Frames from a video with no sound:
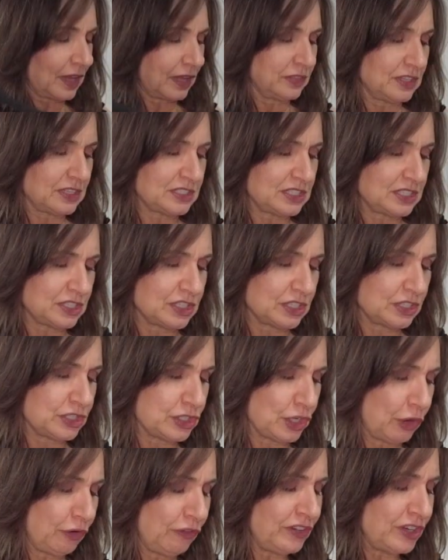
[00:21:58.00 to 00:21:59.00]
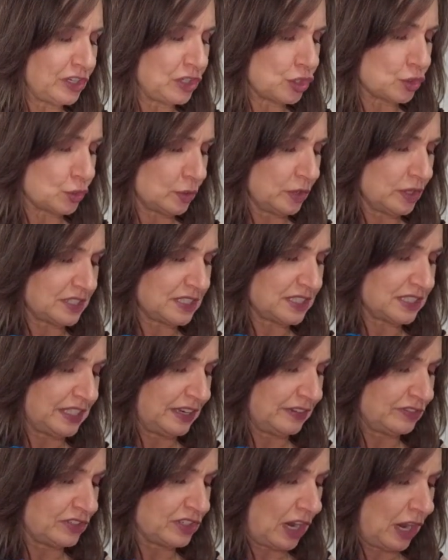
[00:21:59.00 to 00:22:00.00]
This is the Sophie short
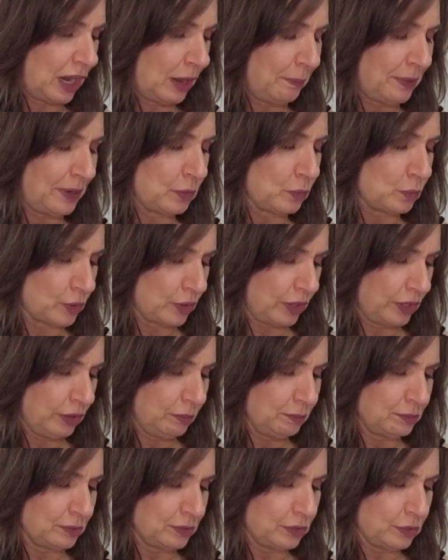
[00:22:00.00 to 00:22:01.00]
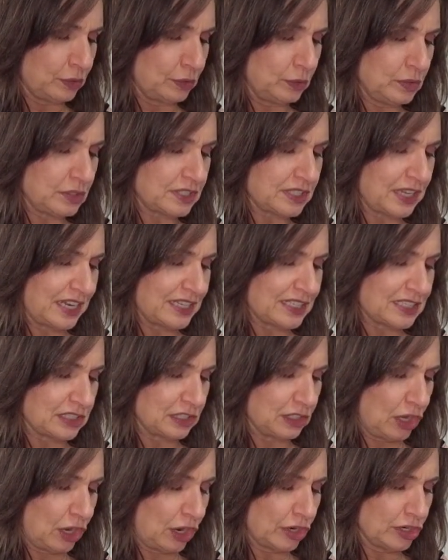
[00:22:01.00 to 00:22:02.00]
sleeve top in royal blue, size
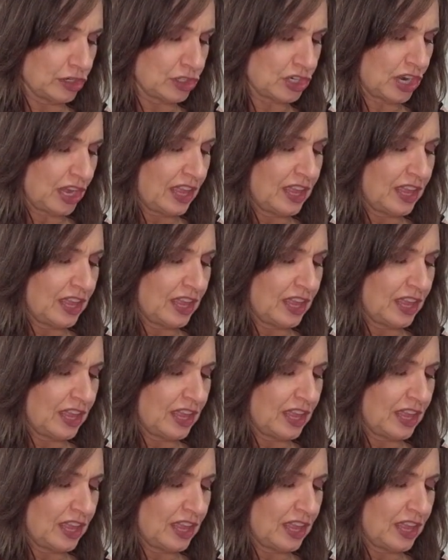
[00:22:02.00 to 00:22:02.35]
large.